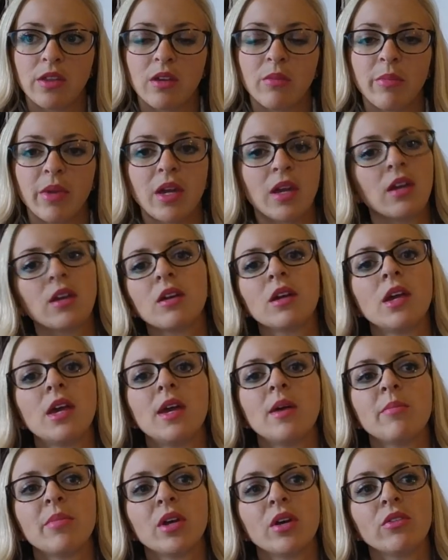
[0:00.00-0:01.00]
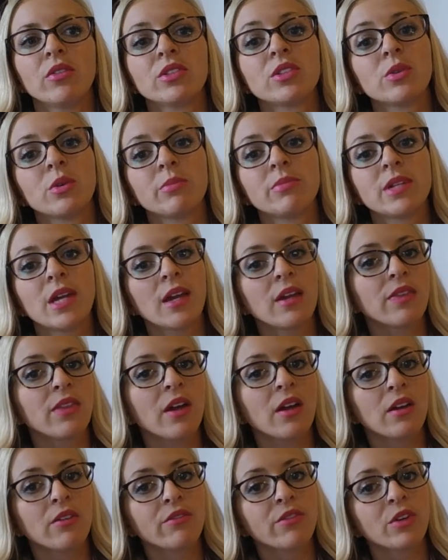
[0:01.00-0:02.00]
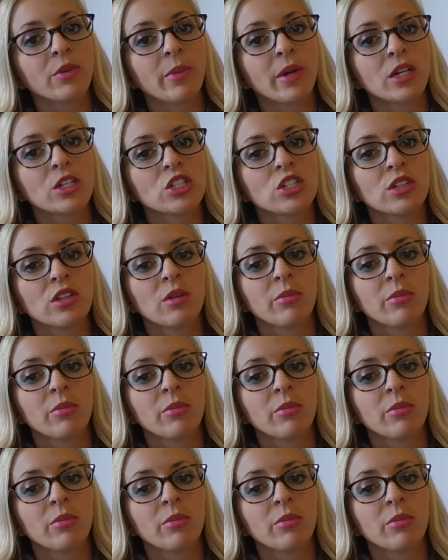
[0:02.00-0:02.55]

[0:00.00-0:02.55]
They may be able to obtain that information.